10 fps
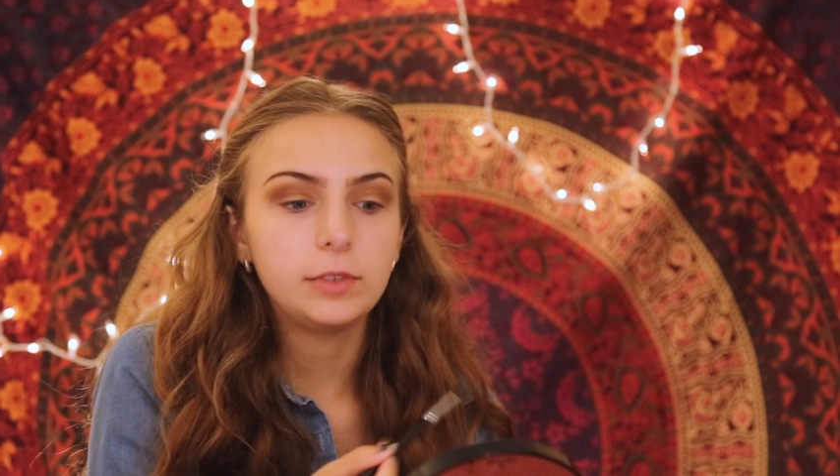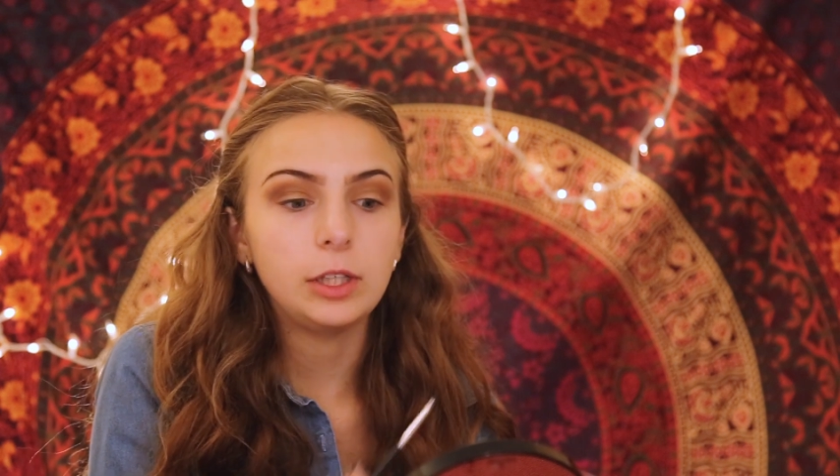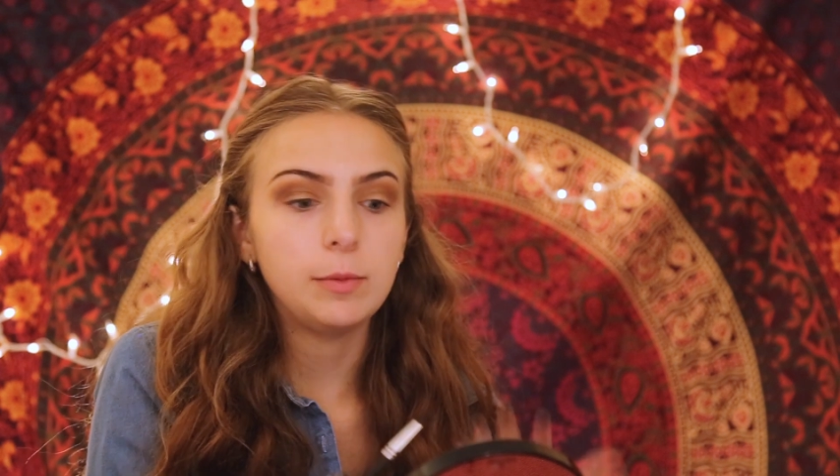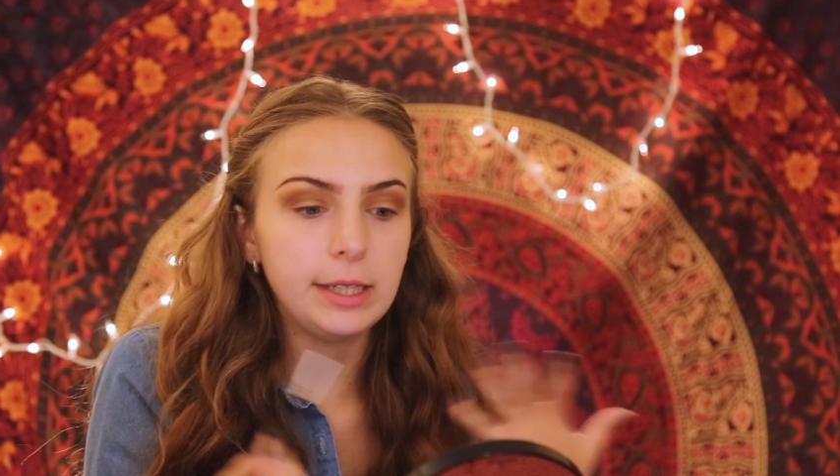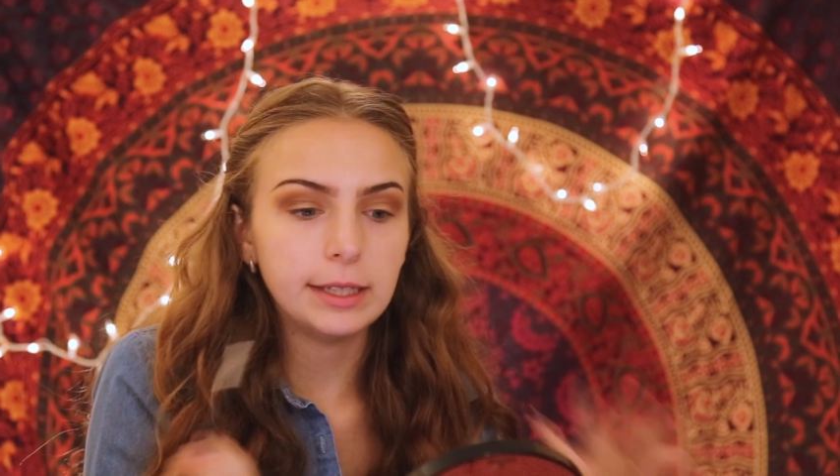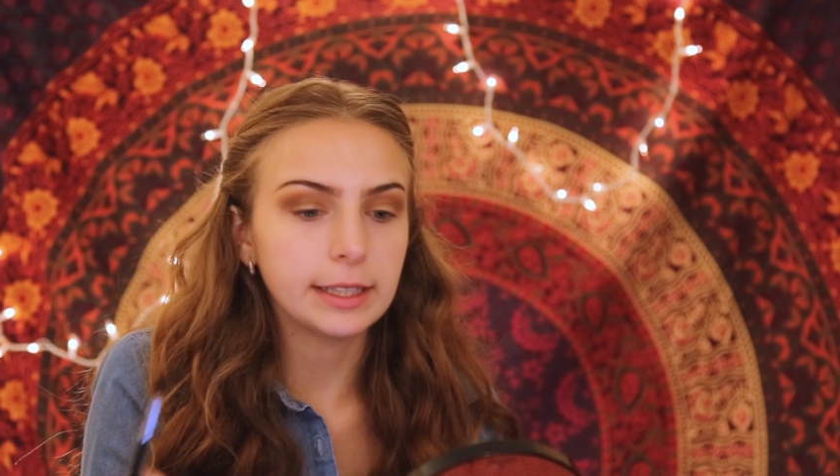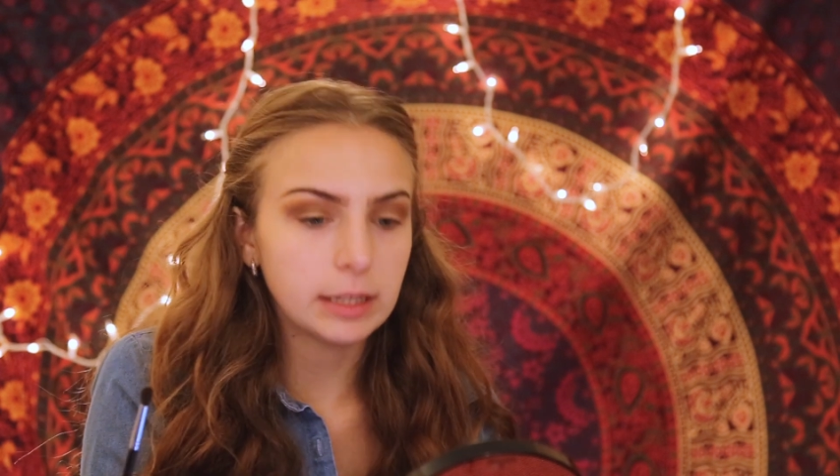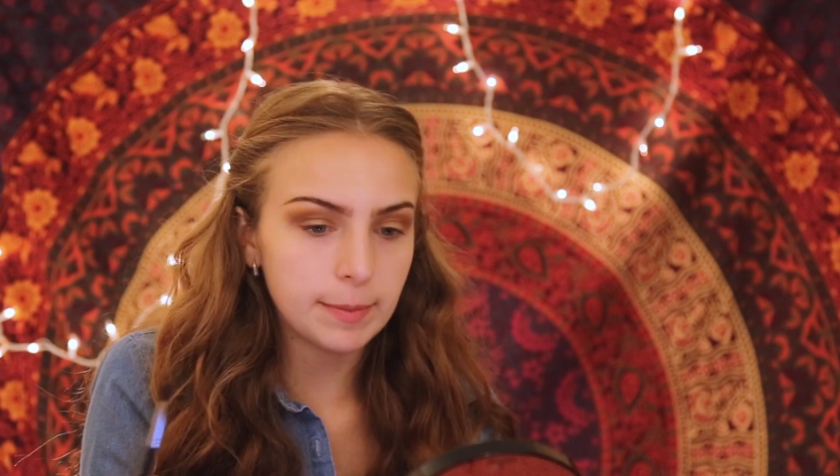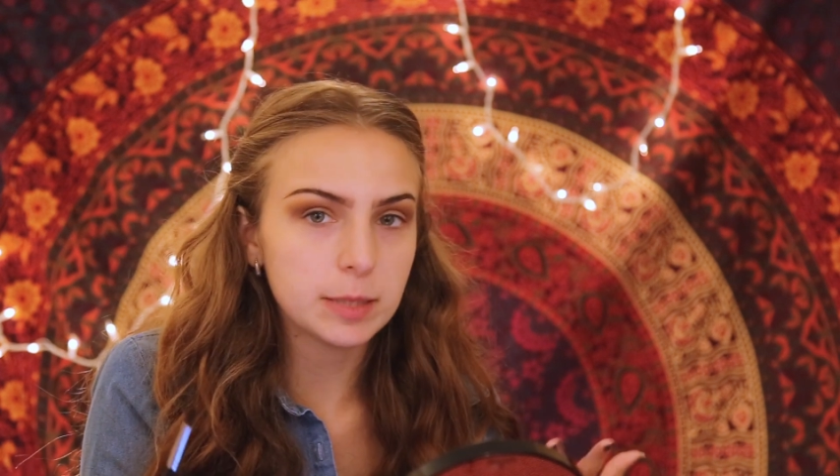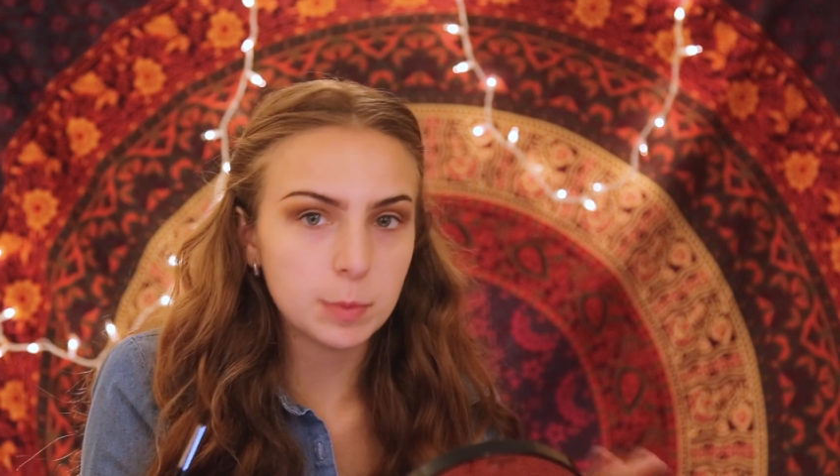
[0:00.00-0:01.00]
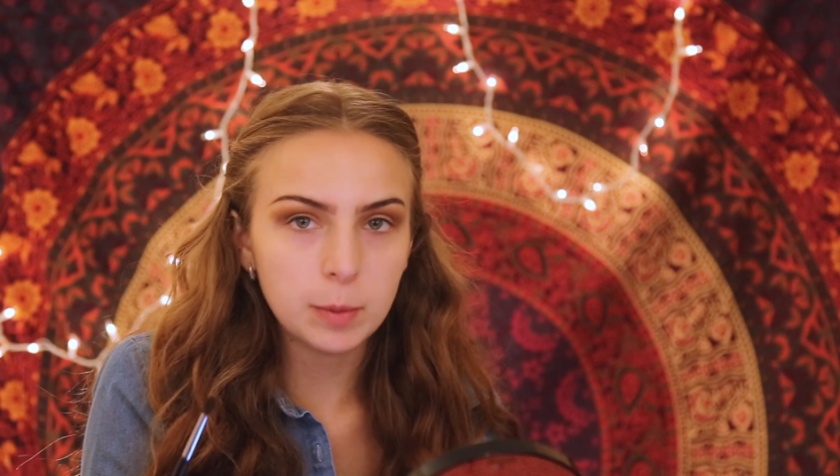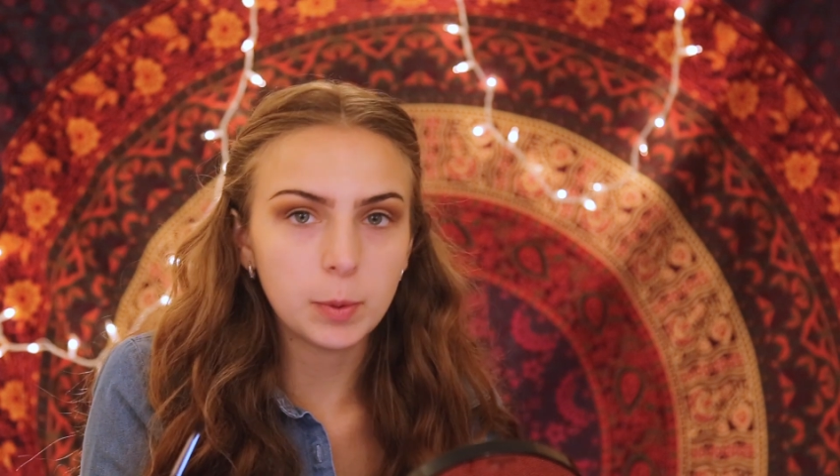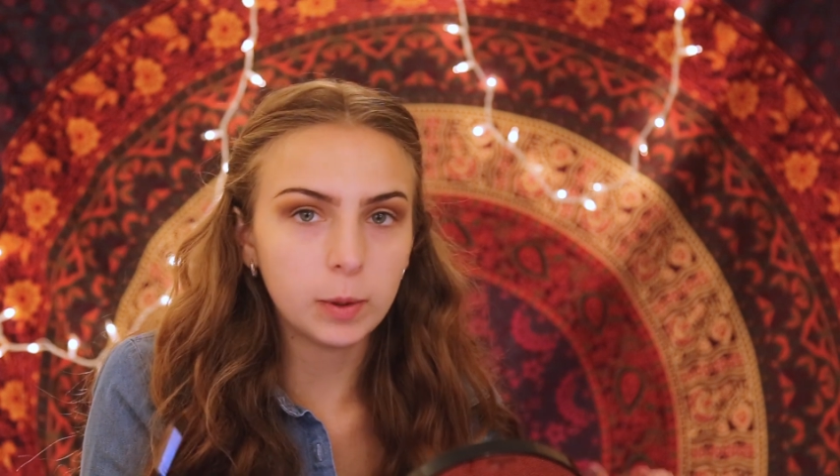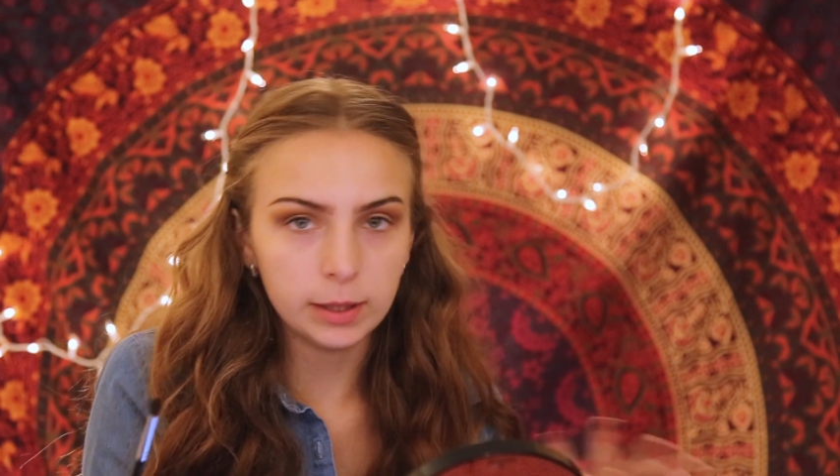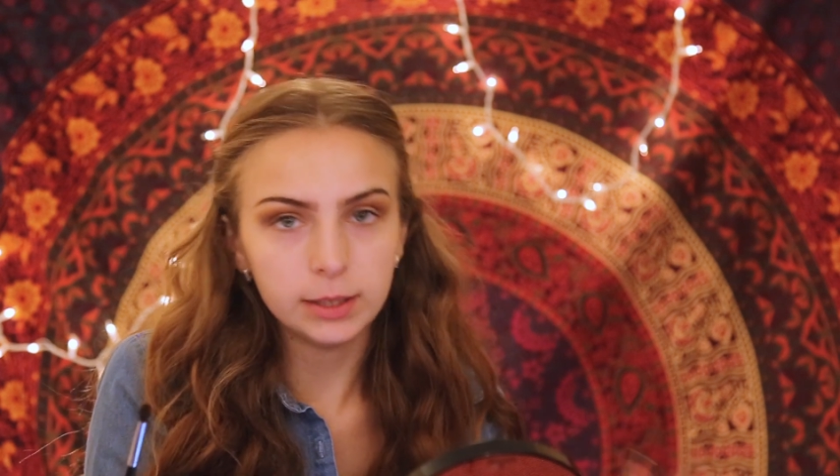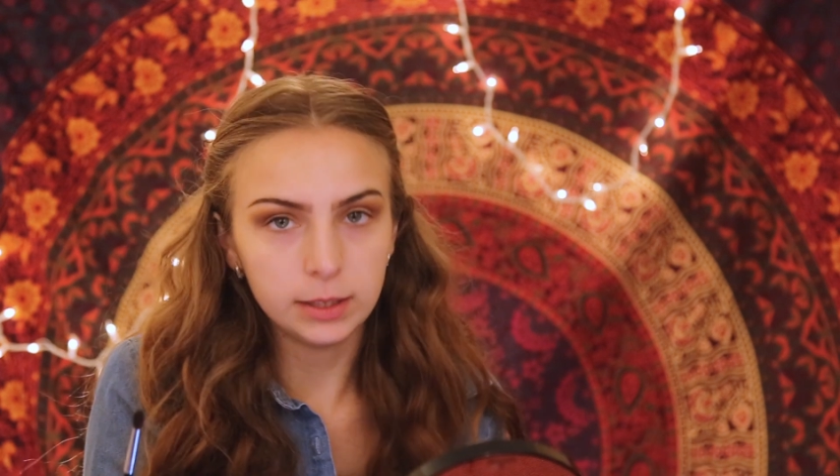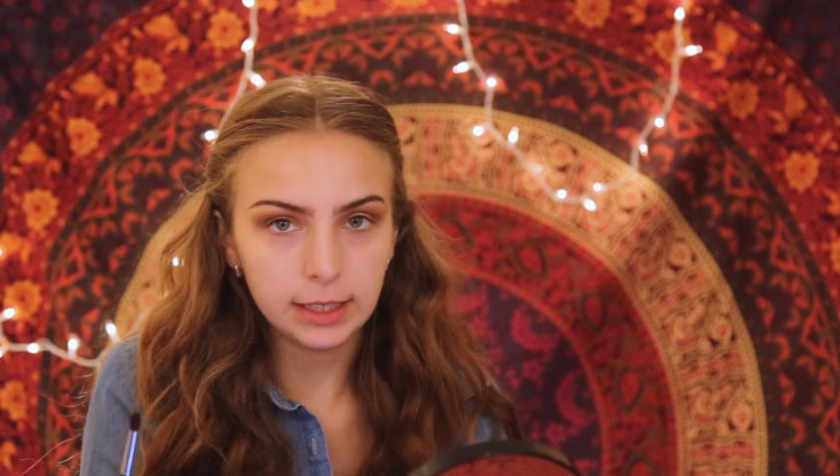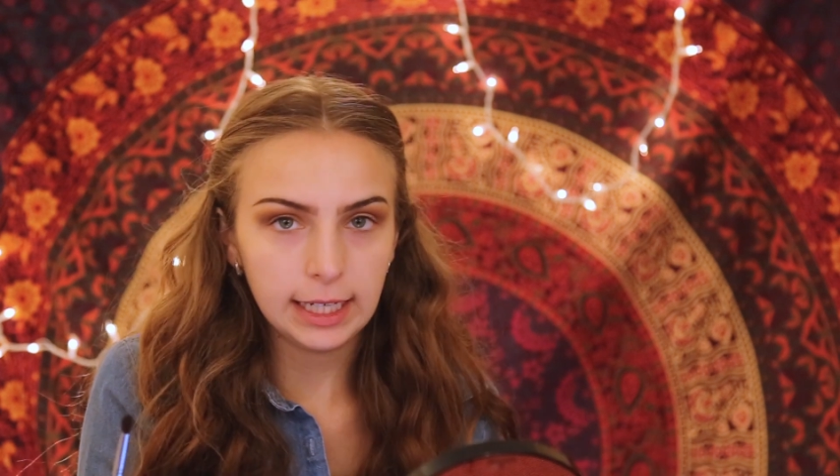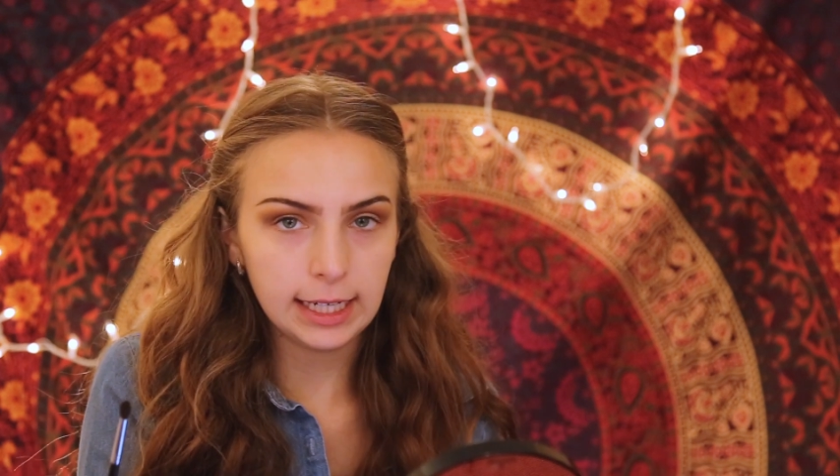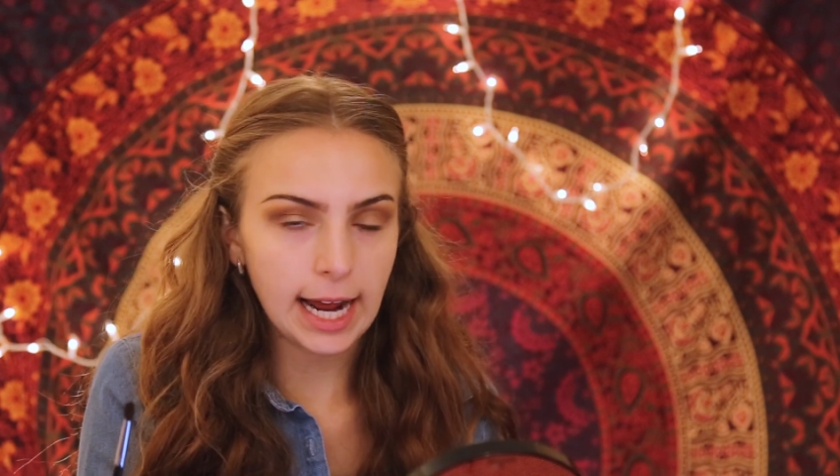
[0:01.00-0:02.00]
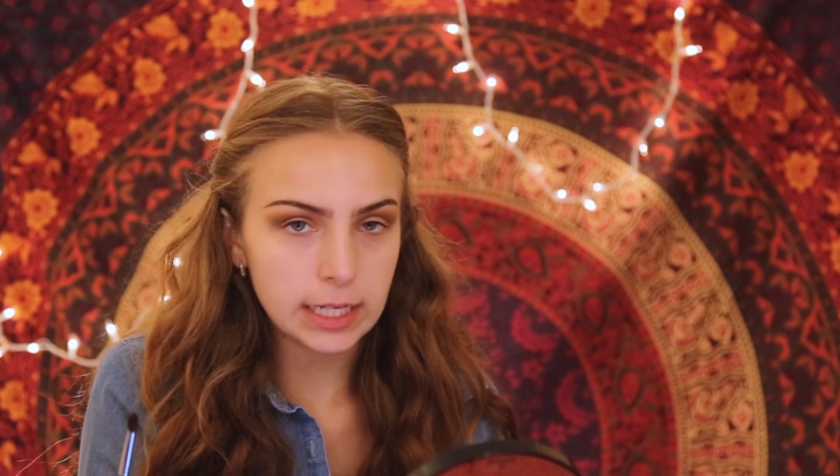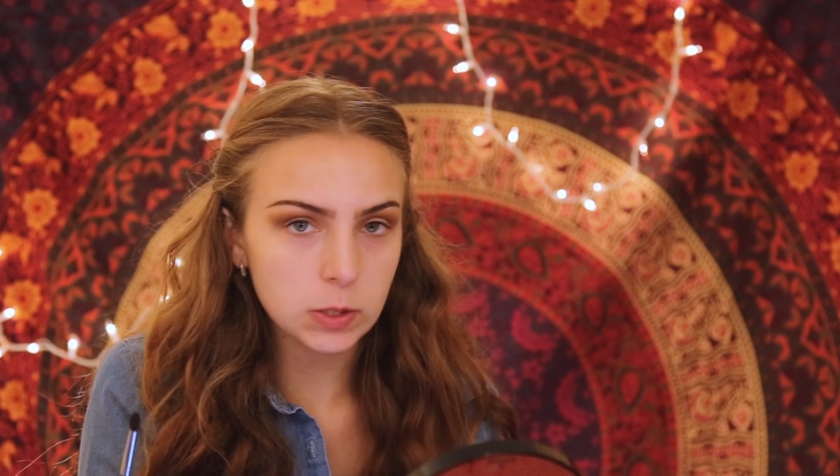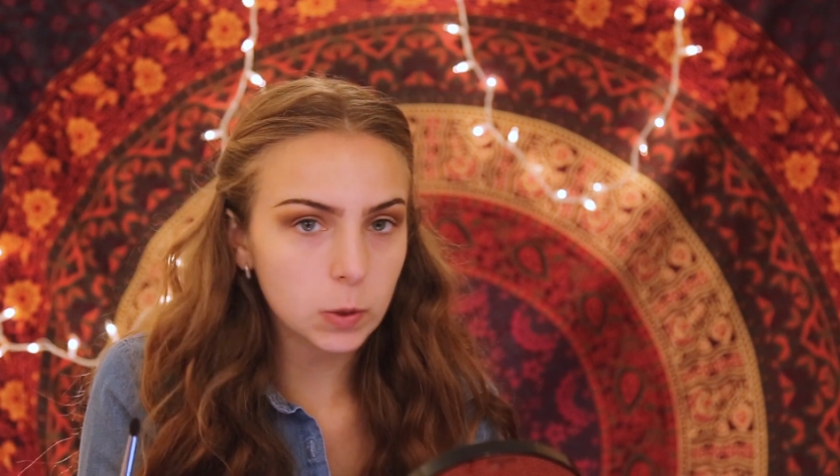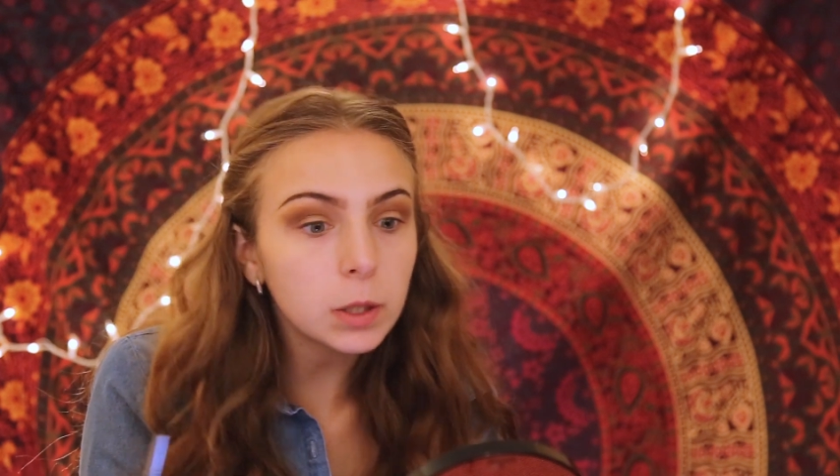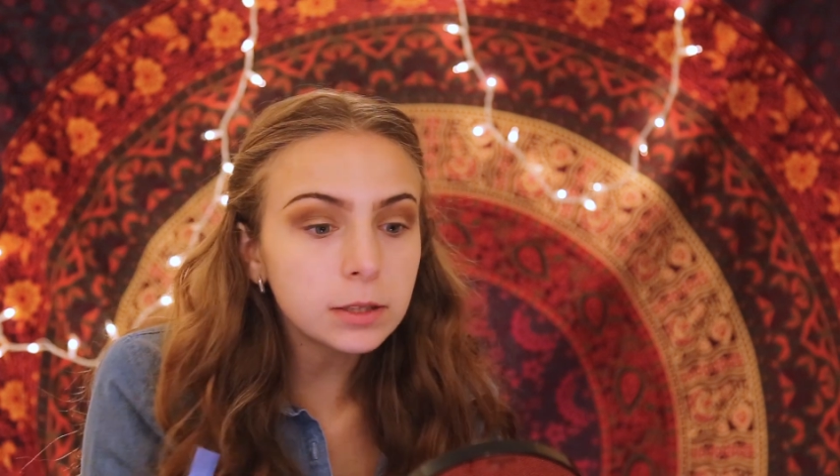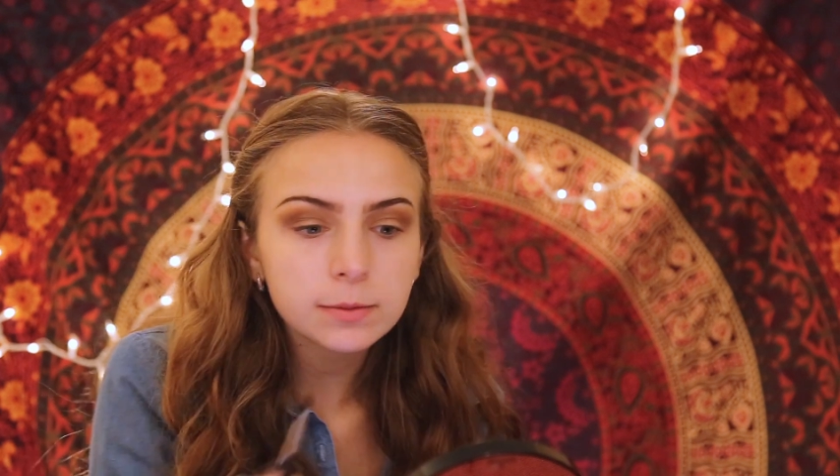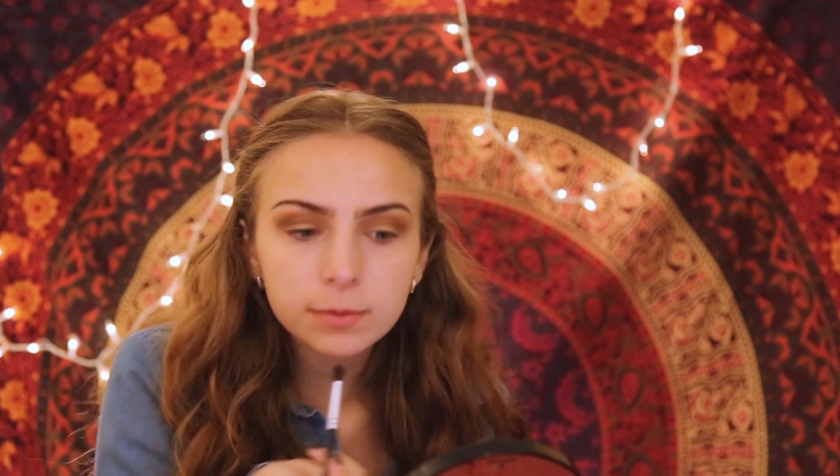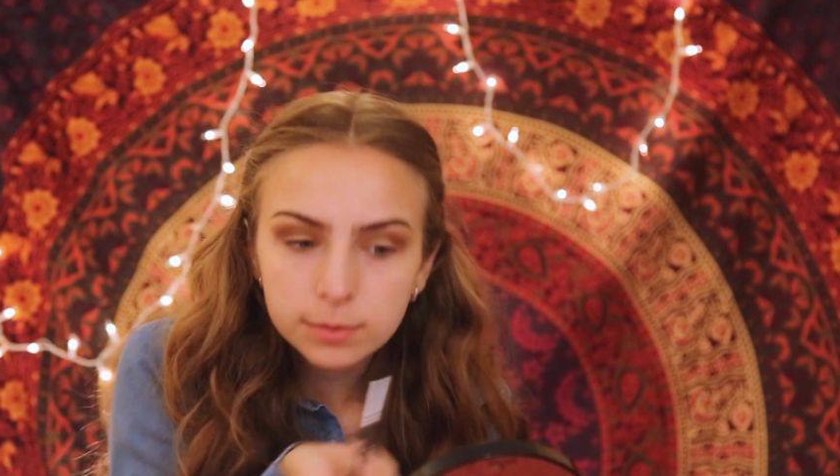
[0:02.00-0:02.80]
you meet like the best people in high school.